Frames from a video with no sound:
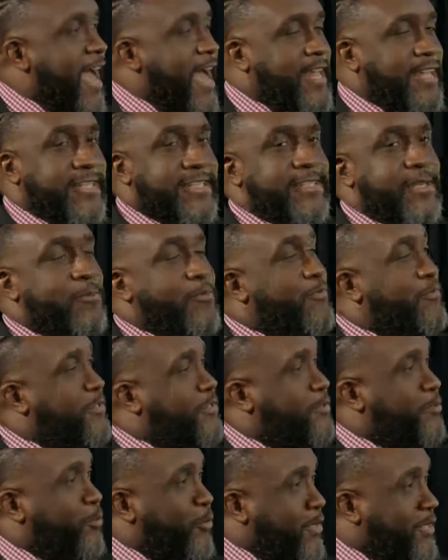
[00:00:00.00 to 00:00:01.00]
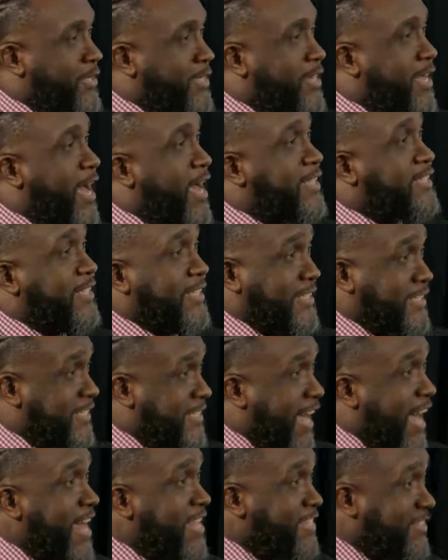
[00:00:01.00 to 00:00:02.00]
And some of the supporting cast are the
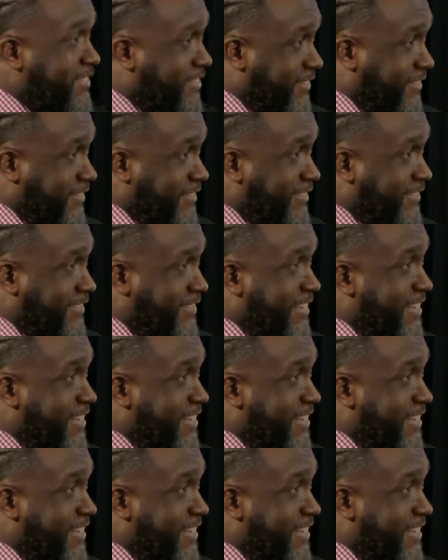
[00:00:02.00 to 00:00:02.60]
dancers.